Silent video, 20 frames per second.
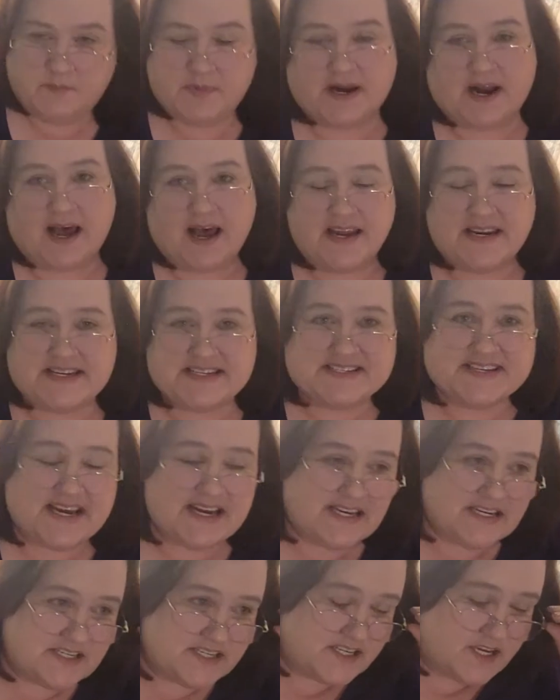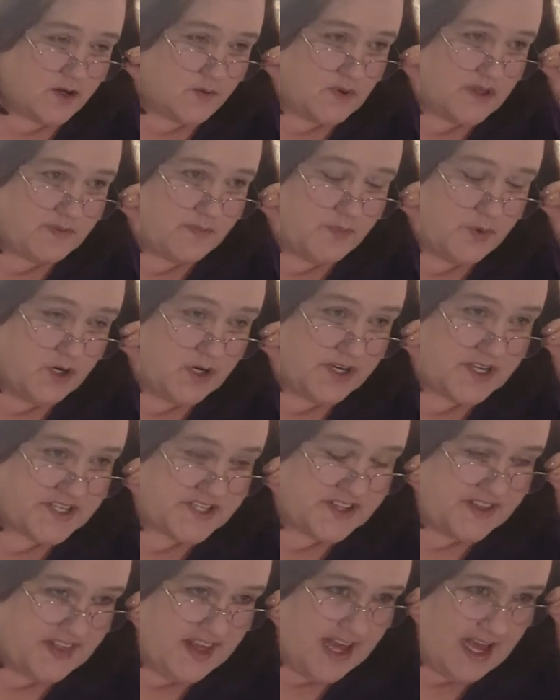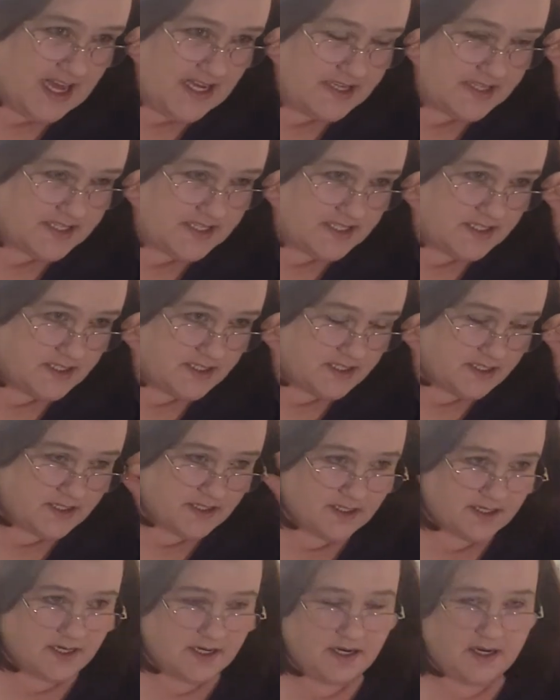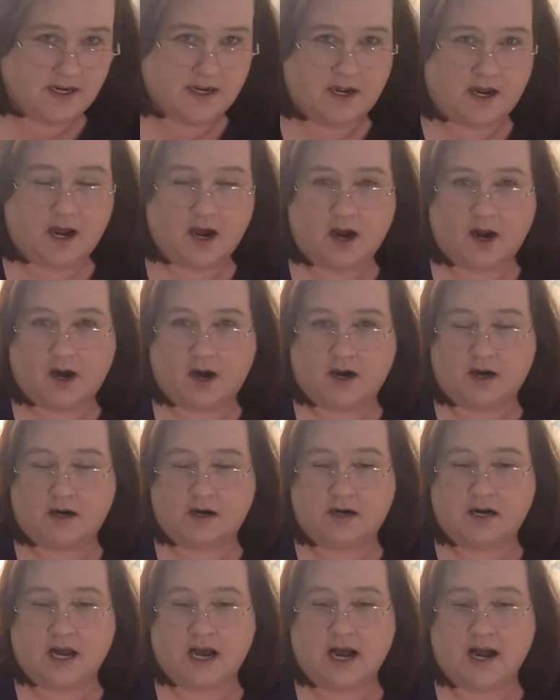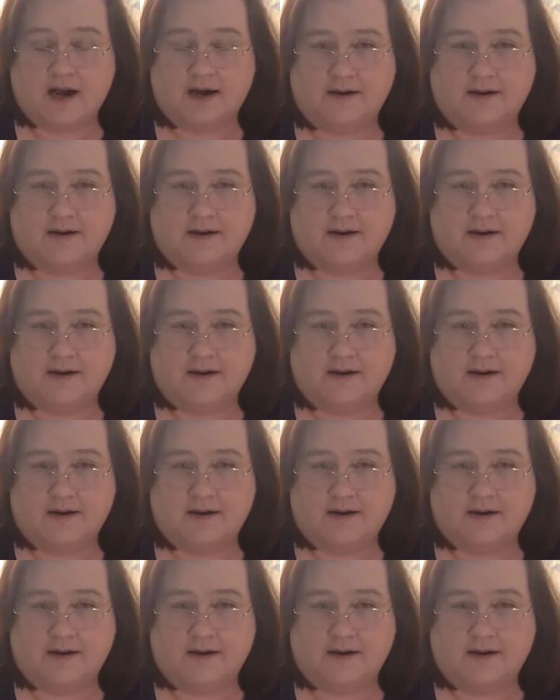But I decided to go with books that are